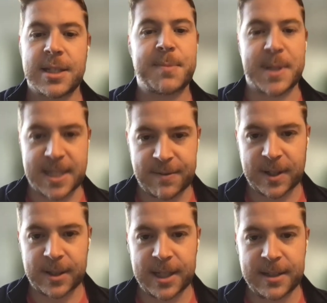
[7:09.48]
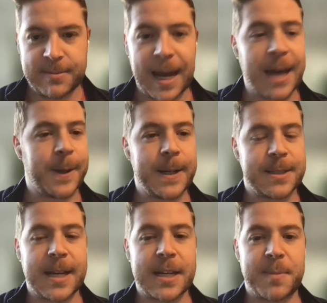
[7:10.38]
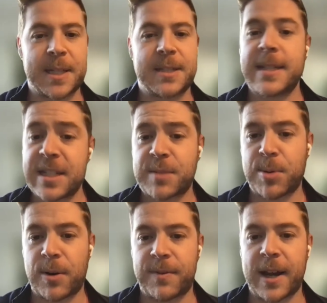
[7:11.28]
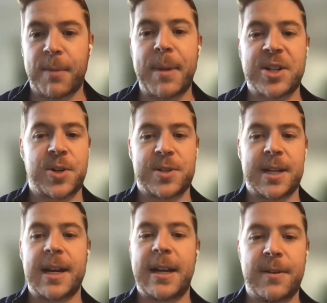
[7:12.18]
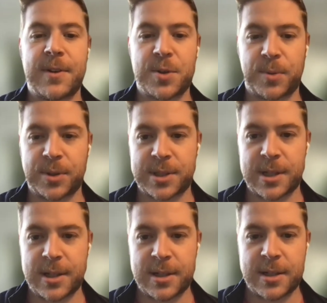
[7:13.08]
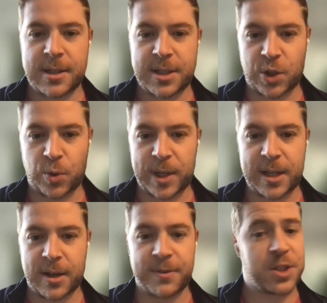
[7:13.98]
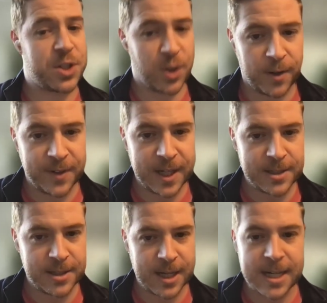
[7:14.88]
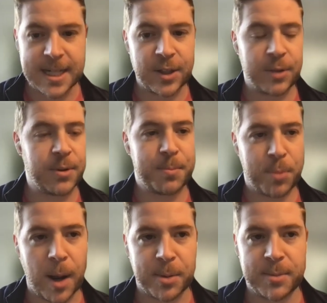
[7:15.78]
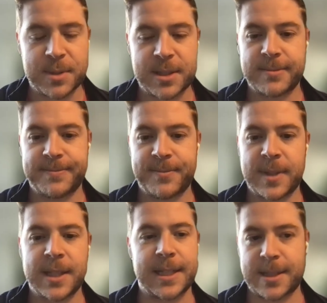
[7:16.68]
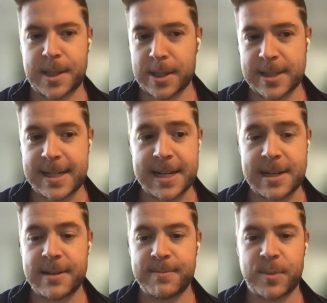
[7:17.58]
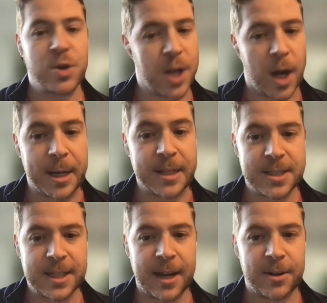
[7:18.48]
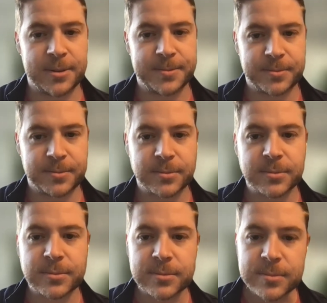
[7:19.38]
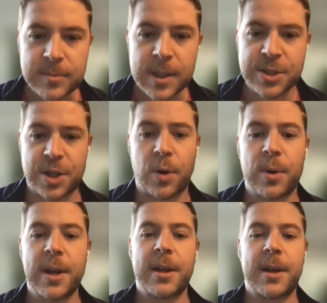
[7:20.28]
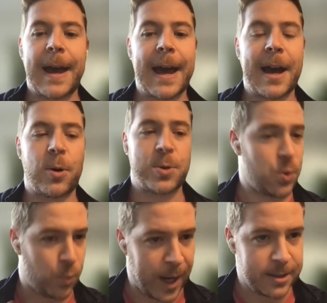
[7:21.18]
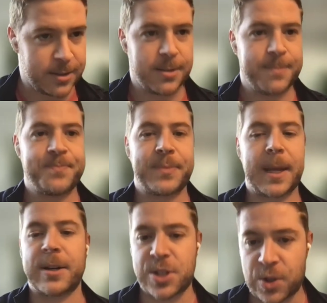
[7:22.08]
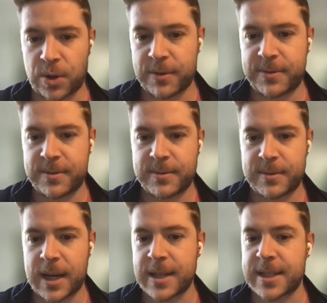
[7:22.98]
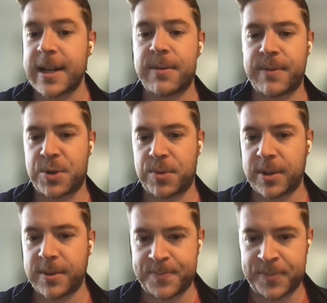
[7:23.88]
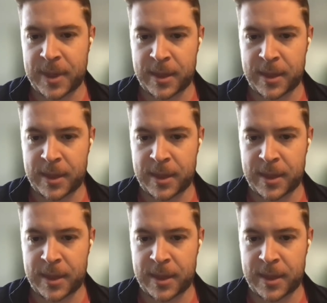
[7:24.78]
Specifically, Athlete Assessment's DISC profile measures an individual's degree of assertiveness in dealing with problems. This is the D, or dominant scale. So, how direct and assertive is an individual.